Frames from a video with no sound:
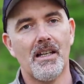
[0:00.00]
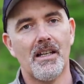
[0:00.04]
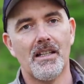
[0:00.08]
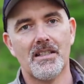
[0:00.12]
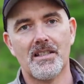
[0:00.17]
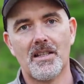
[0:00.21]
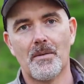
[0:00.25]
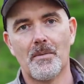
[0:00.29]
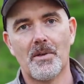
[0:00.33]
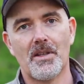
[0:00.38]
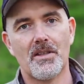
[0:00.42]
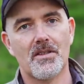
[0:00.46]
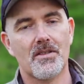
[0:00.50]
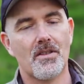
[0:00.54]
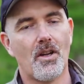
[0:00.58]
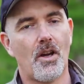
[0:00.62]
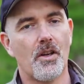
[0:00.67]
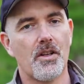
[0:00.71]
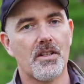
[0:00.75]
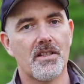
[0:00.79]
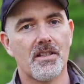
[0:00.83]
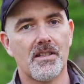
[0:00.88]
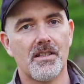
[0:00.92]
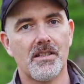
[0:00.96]
some of the
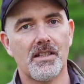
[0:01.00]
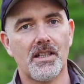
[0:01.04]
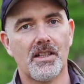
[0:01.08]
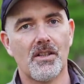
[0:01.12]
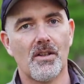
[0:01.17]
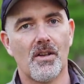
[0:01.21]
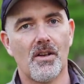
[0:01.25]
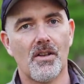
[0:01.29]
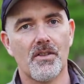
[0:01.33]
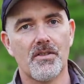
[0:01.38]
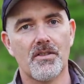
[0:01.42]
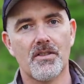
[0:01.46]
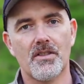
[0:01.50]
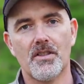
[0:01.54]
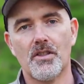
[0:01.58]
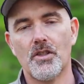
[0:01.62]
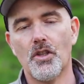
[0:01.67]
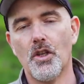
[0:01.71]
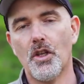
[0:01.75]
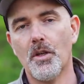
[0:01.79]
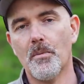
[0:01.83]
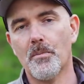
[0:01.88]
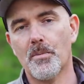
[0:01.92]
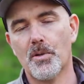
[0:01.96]
Sonys and Nikons,
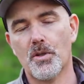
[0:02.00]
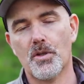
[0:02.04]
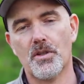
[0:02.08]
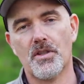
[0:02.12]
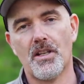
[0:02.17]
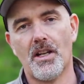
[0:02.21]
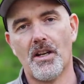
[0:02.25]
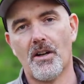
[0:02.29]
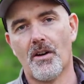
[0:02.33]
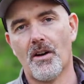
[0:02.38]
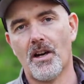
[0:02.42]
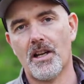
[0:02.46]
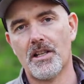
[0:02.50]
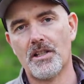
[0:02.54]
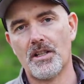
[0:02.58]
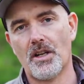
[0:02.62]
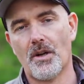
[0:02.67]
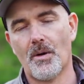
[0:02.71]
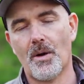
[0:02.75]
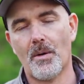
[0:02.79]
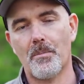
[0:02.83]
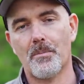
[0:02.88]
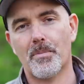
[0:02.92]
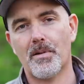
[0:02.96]
you can push that
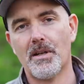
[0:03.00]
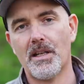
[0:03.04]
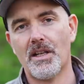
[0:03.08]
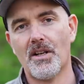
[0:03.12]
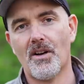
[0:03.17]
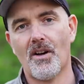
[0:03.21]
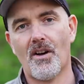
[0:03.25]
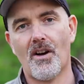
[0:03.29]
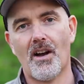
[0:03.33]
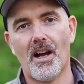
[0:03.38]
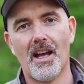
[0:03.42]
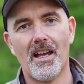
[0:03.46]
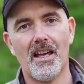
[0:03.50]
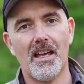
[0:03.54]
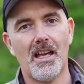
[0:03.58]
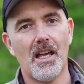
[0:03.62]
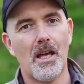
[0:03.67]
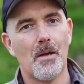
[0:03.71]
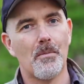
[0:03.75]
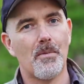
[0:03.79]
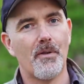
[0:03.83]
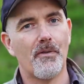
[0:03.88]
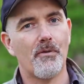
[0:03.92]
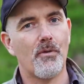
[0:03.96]
ISO up pretty high
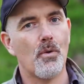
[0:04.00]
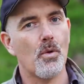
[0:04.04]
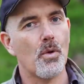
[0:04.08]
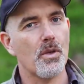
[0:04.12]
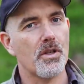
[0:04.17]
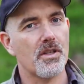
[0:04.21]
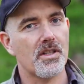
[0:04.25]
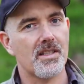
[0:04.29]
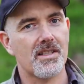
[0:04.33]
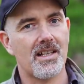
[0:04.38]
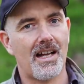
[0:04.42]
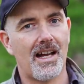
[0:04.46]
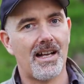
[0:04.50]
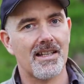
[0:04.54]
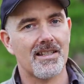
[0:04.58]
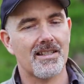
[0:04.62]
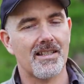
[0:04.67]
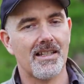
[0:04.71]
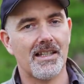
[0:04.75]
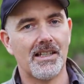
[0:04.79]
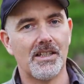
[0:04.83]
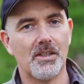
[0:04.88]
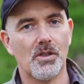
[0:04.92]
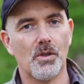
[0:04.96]
before you start
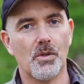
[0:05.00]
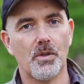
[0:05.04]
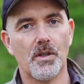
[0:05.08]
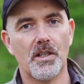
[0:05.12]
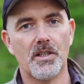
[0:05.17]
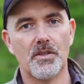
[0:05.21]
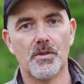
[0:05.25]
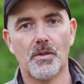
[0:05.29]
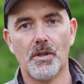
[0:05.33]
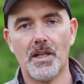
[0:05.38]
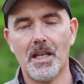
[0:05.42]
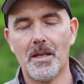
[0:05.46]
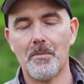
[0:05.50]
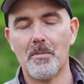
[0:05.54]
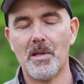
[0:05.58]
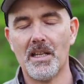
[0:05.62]
seeing noise or